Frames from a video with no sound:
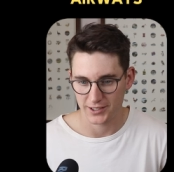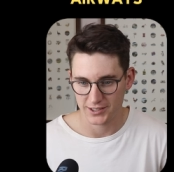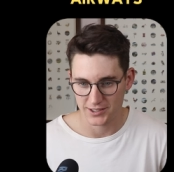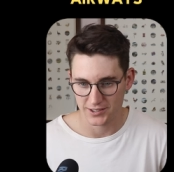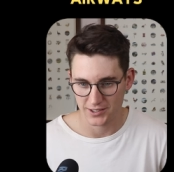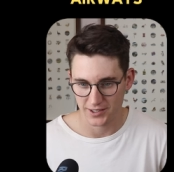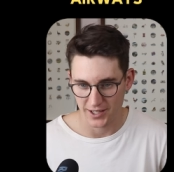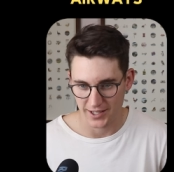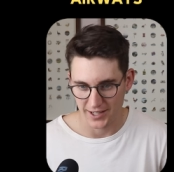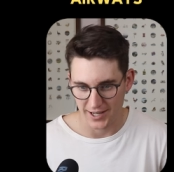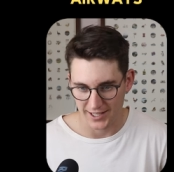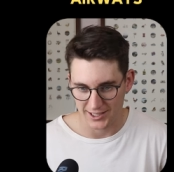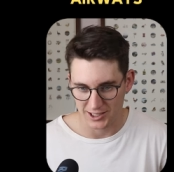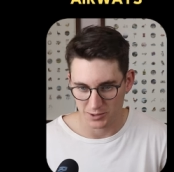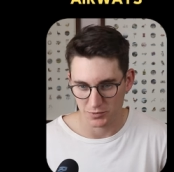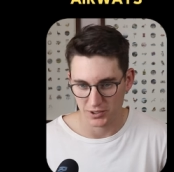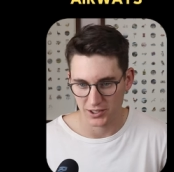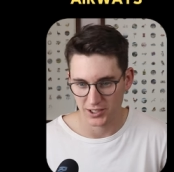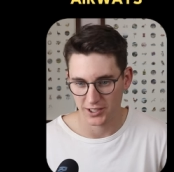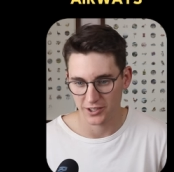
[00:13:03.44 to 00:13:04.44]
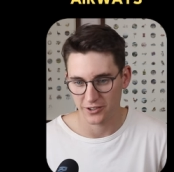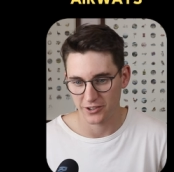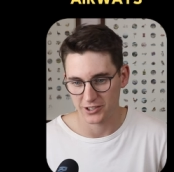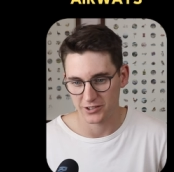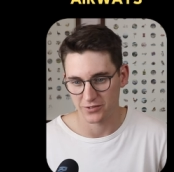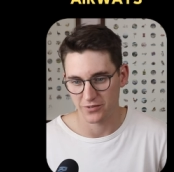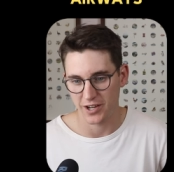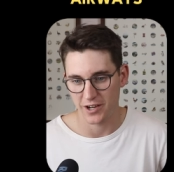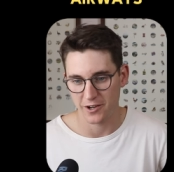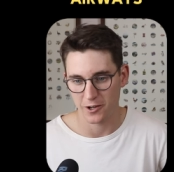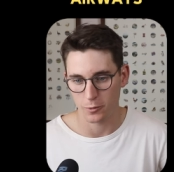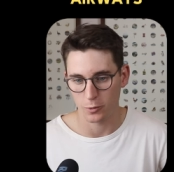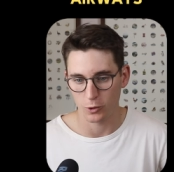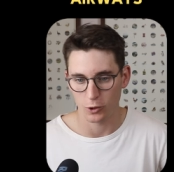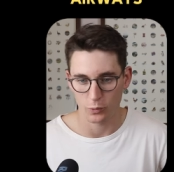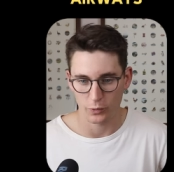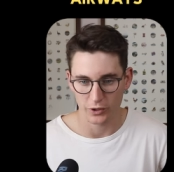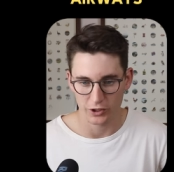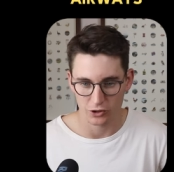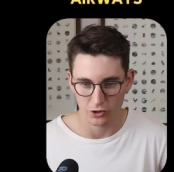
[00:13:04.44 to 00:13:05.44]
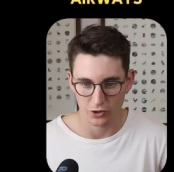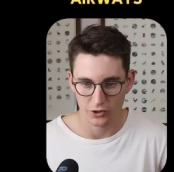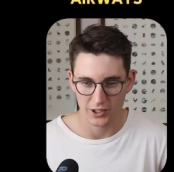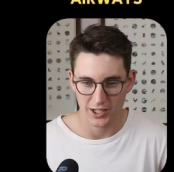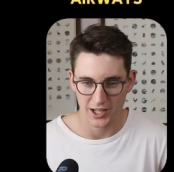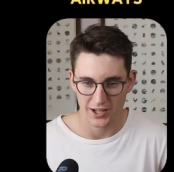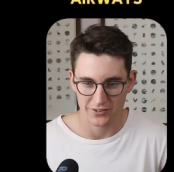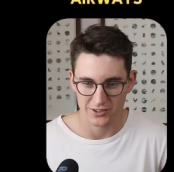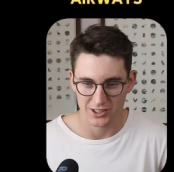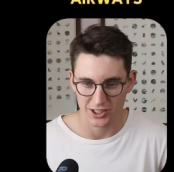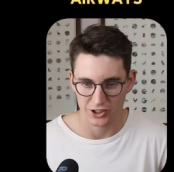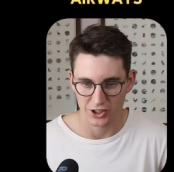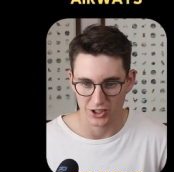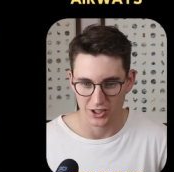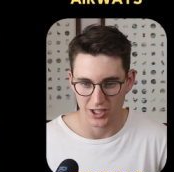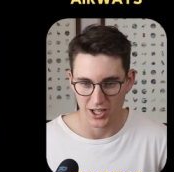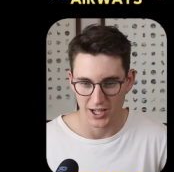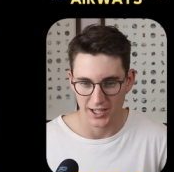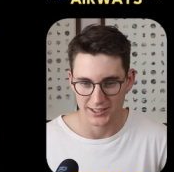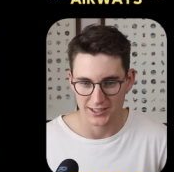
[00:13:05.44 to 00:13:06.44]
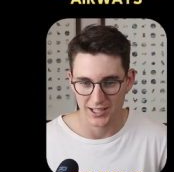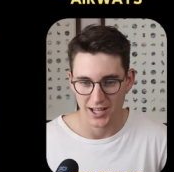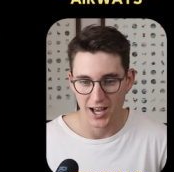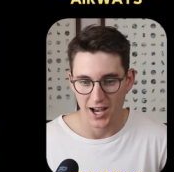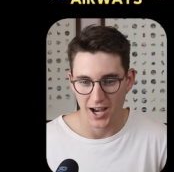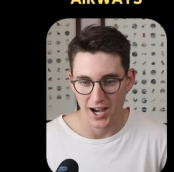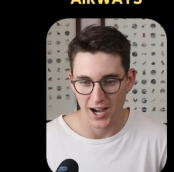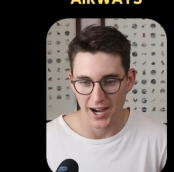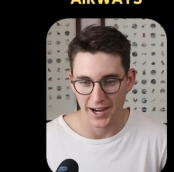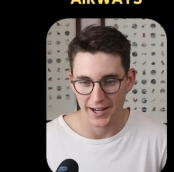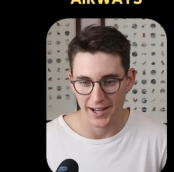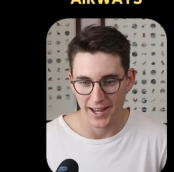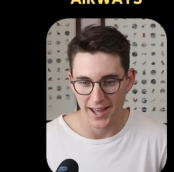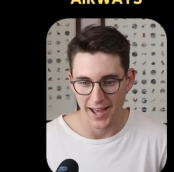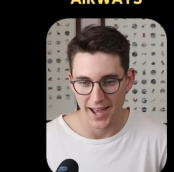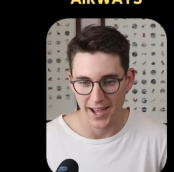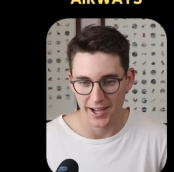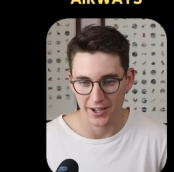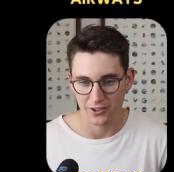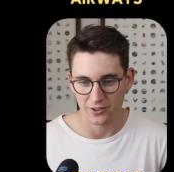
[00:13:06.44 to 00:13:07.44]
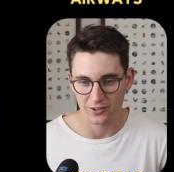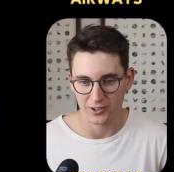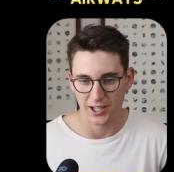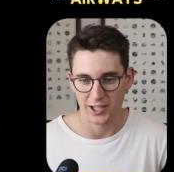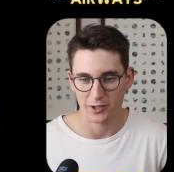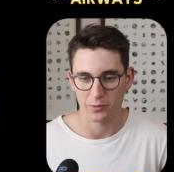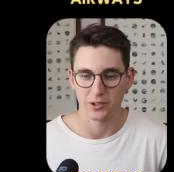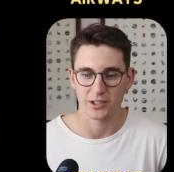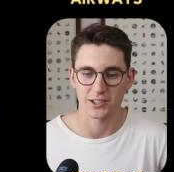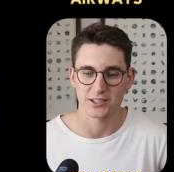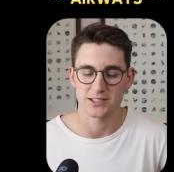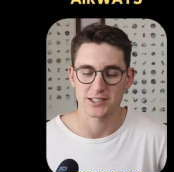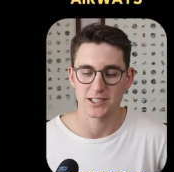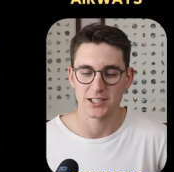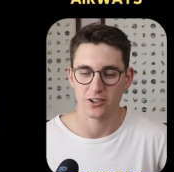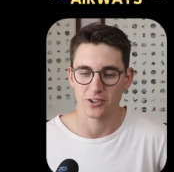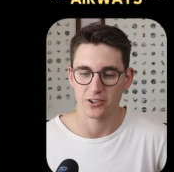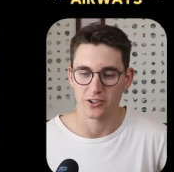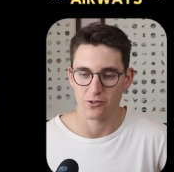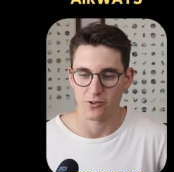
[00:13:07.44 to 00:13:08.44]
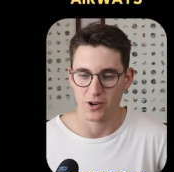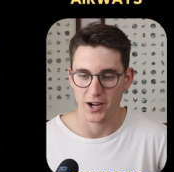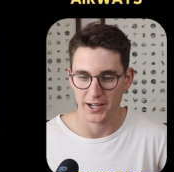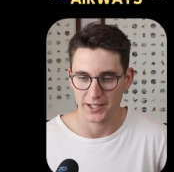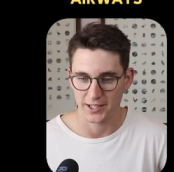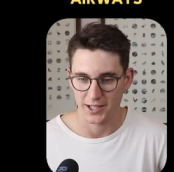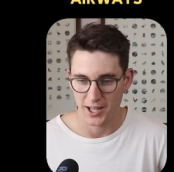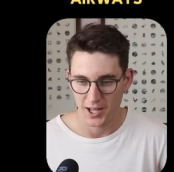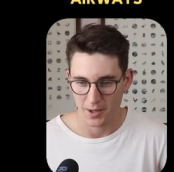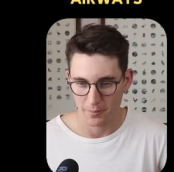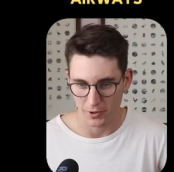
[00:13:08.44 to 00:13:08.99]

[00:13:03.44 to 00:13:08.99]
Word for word: this anatomy here is variable, and we don't have such a nice hilar angle like we can see on the right,